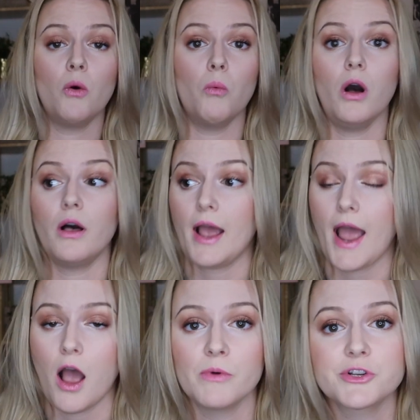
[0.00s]
well,
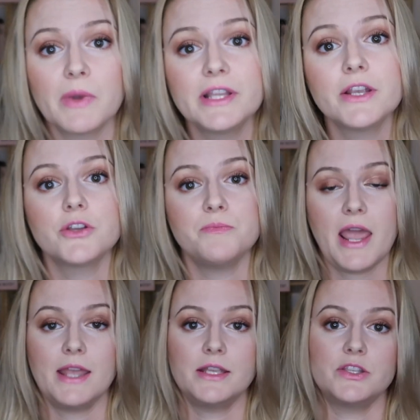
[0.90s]
how much money are you
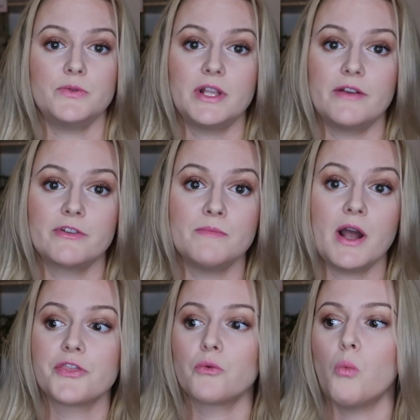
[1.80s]
paying into it every
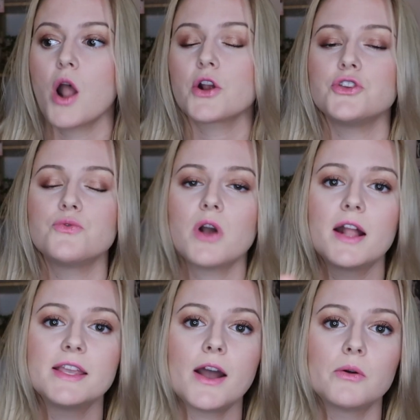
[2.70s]
month? What are you
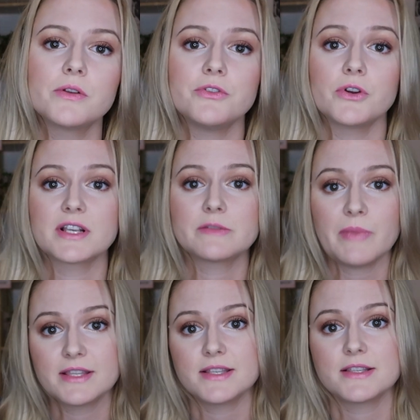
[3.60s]
cutting out of your
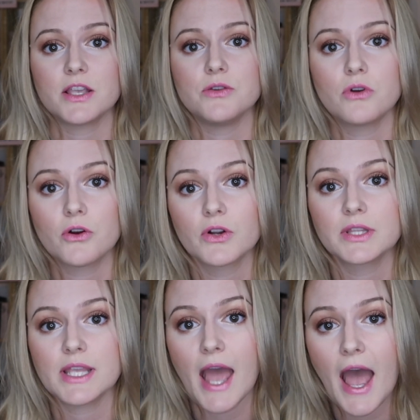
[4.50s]
expenses that you
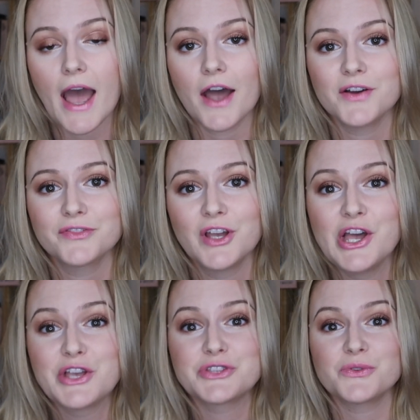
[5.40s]
currently have
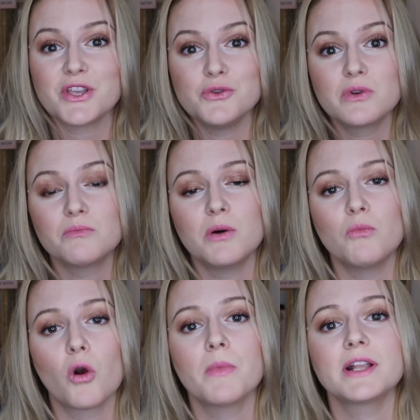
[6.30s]
so that you can put
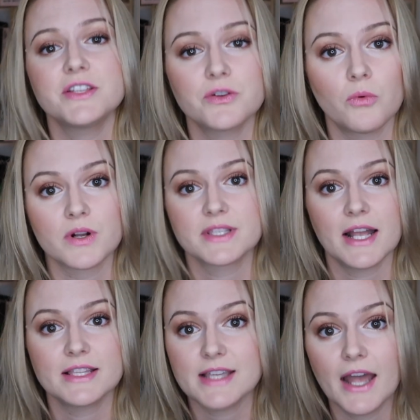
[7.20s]
more money towards
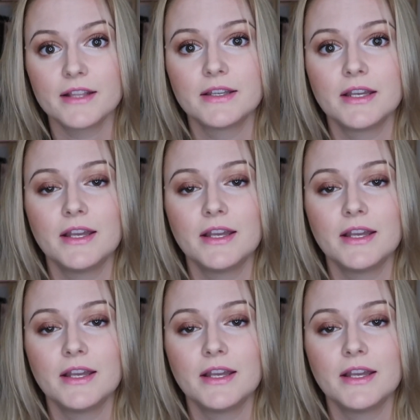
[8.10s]
that debt?